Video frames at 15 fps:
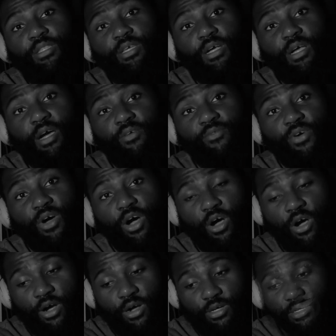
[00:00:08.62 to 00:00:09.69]
the cover
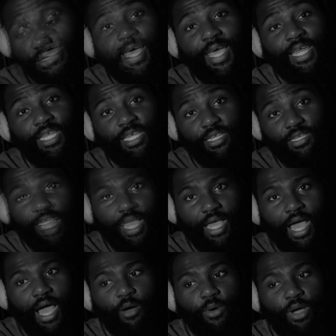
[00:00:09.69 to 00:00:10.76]
art edit, like
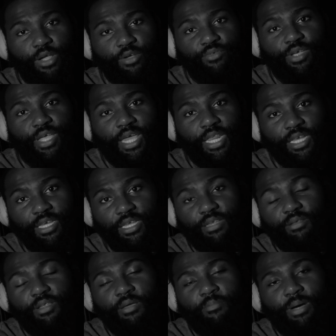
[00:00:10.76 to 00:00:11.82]
how I created
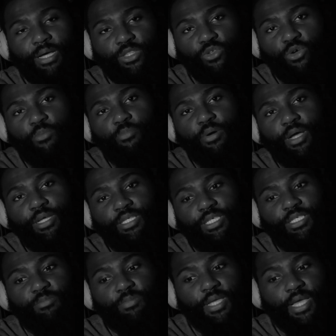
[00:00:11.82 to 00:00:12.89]
it and my thought
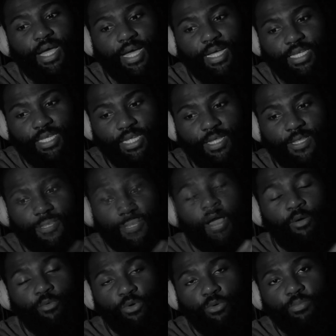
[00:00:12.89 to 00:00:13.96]
process behind it,
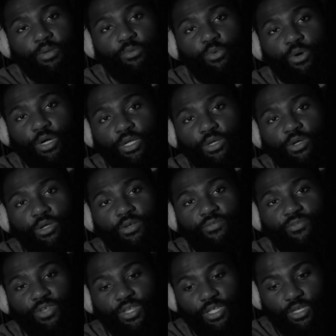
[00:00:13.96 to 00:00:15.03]
I will be working on a
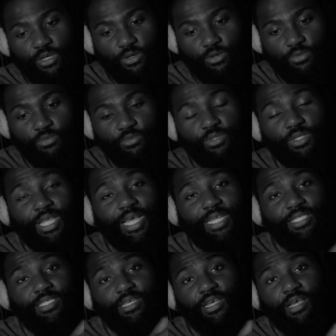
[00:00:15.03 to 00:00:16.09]
video
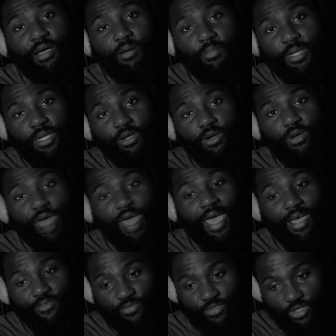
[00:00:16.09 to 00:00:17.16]
that's coming
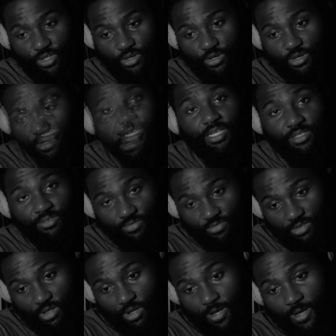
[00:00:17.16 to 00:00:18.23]
after this
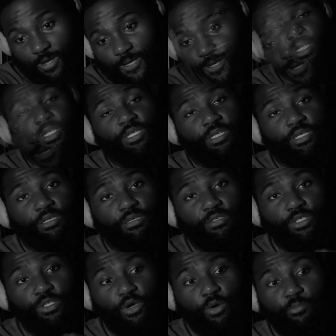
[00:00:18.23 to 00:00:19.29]
vlog to,
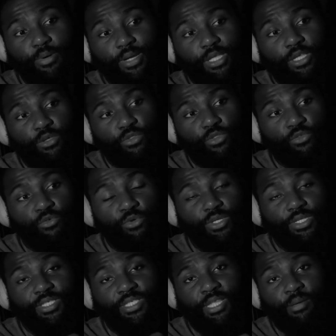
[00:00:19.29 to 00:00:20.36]
you know, bring you through
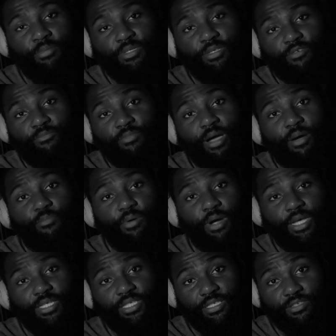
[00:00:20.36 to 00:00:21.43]
the steps of my
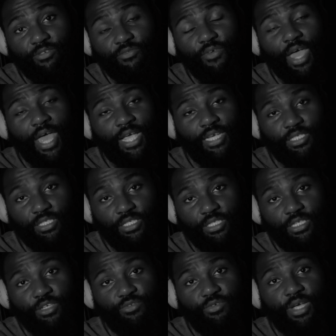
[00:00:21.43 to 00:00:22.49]
process of
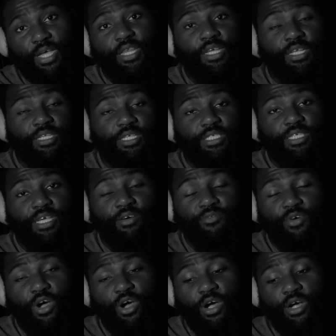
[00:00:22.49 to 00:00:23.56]
actually creating this
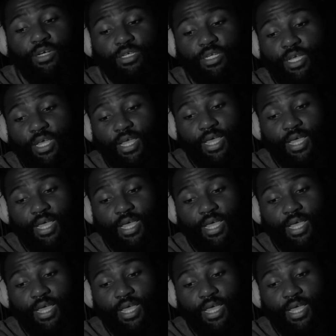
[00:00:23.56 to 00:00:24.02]
cover art.